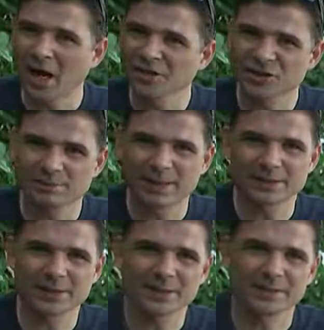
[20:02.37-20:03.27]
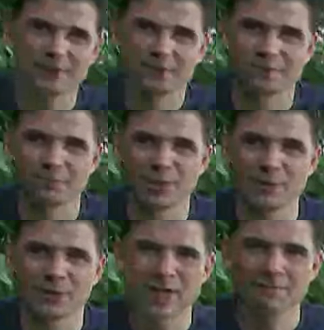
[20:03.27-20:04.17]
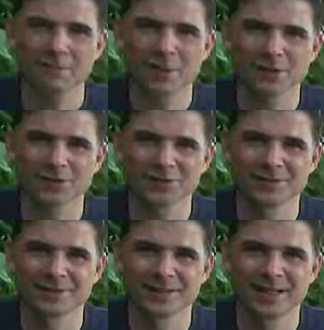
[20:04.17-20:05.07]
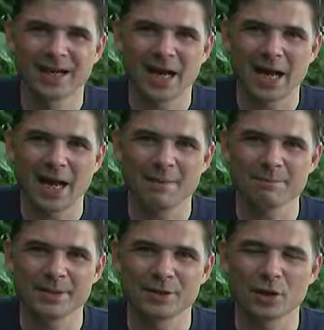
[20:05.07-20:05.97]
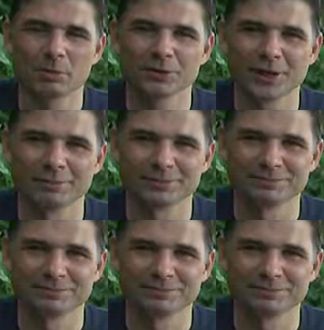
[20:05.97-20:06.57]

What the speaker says: Unsuspecting, prey will come past and be gobbled up.